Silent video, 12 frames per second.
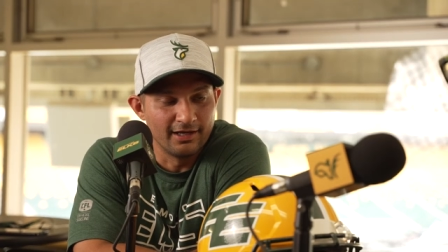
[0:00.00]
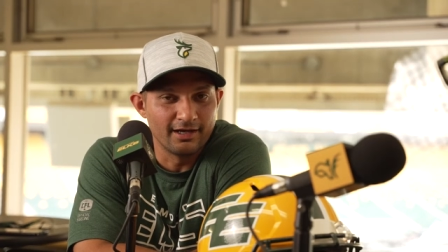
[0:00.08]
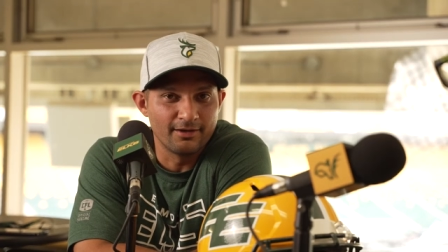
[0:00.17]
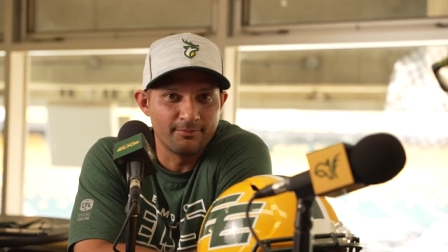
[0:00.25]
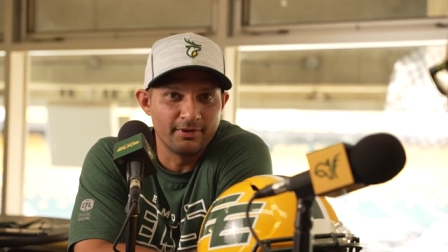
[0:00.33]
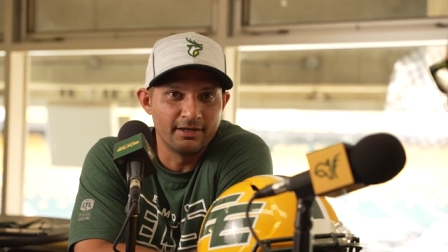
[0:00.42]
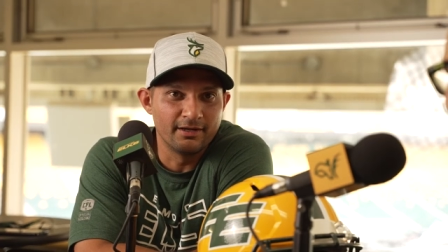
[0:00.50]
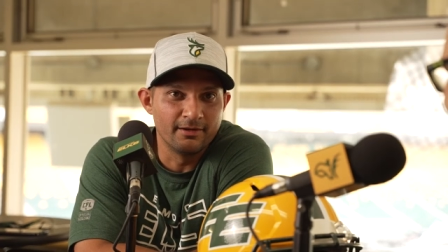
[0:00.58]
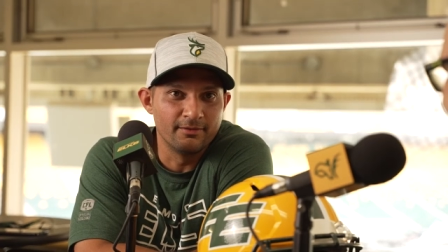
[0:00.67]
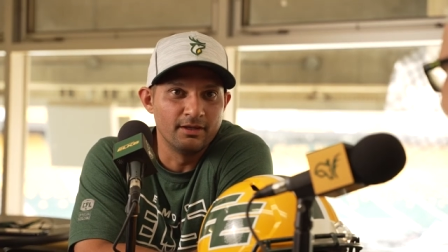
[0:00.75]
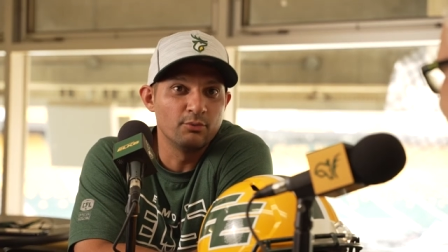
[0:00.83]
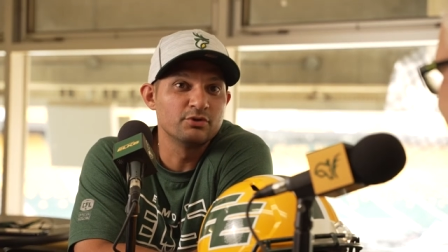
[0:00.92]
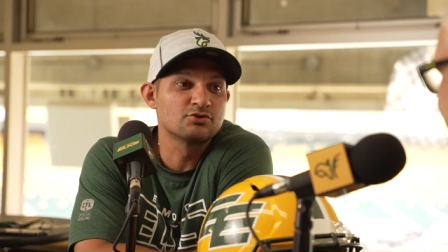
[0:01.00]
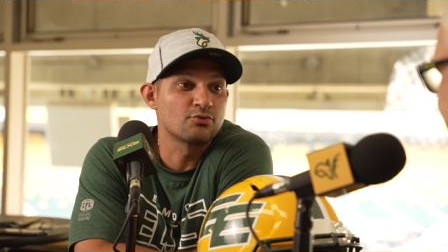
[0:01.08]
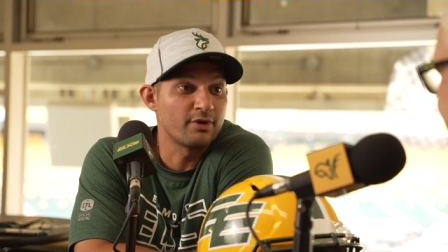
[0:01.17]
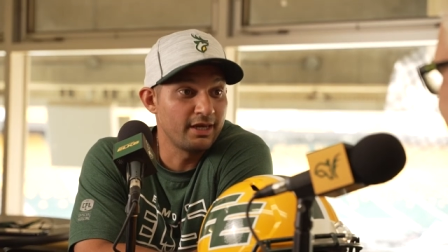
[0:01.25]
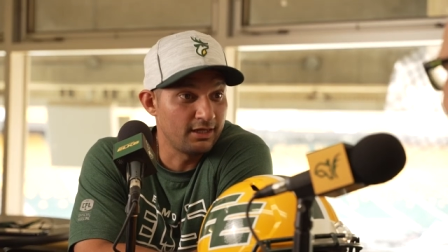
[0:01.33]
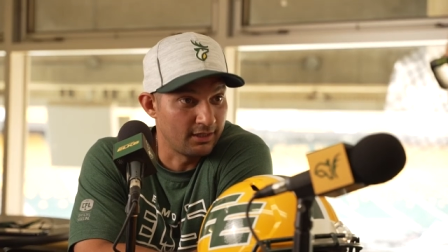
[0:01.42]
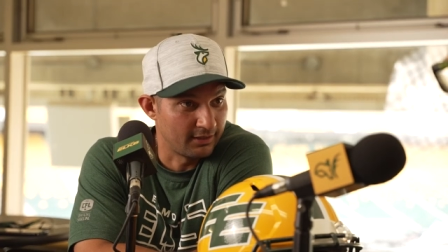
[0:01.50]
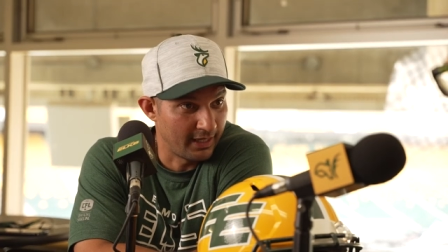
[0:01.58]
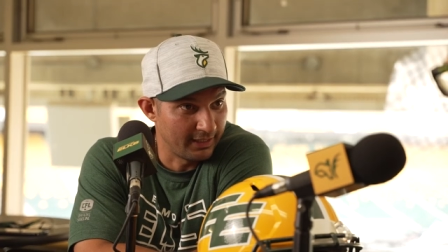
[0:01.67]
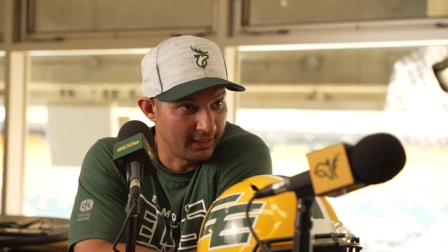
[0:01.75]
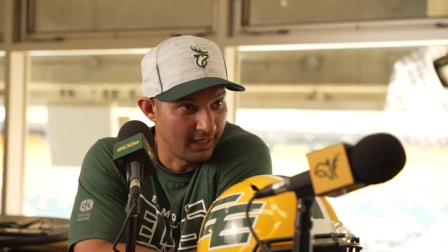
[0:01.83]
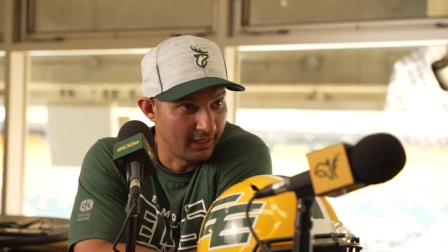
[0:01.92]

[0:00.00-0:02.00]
Yeah, but it was raining that day.